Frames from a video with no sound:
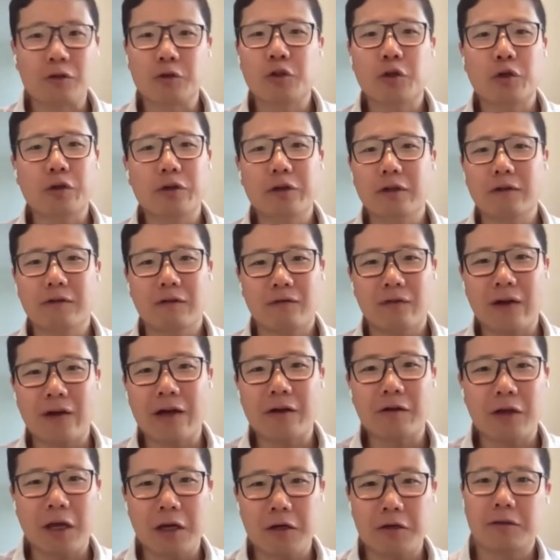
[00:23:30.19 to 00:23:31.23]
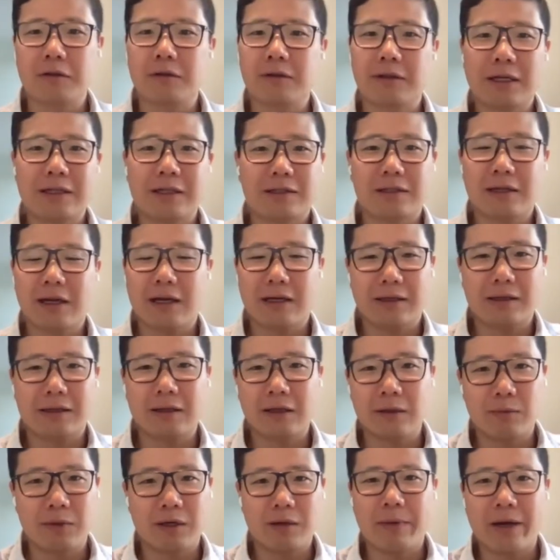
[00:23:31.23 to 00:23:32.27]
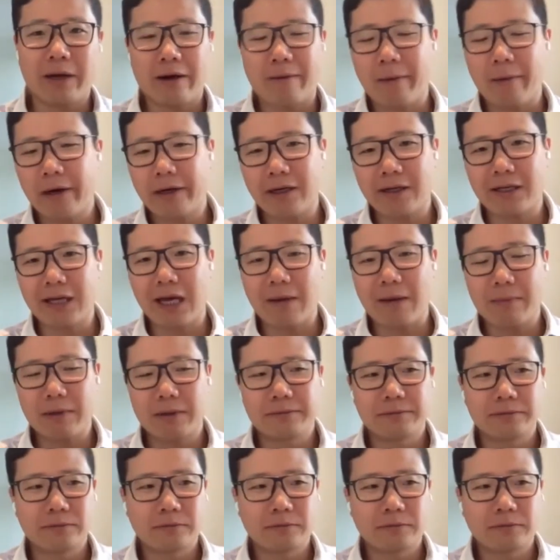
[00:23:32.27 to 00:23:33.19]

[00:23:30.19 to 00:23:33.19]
alternative valuation that's not limited by your market cap.